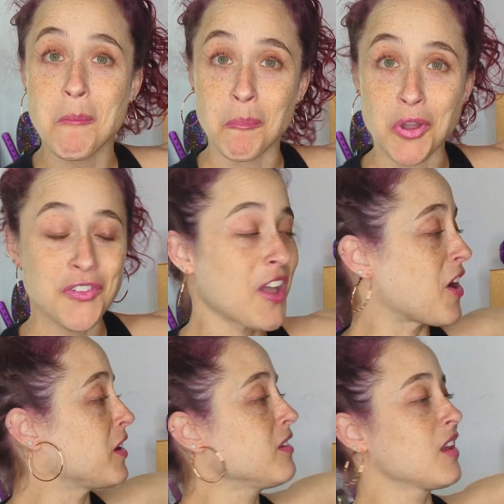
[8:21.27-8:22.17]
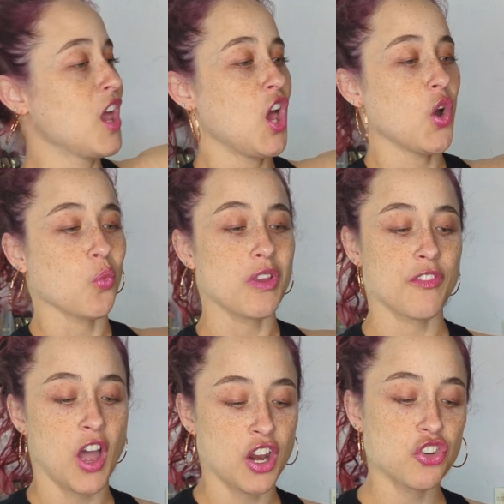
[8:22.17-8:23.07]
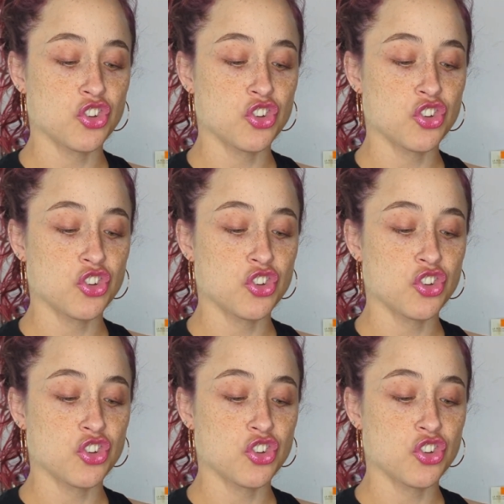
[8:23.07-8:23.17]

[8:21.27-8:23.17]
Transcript: Moving on, we've got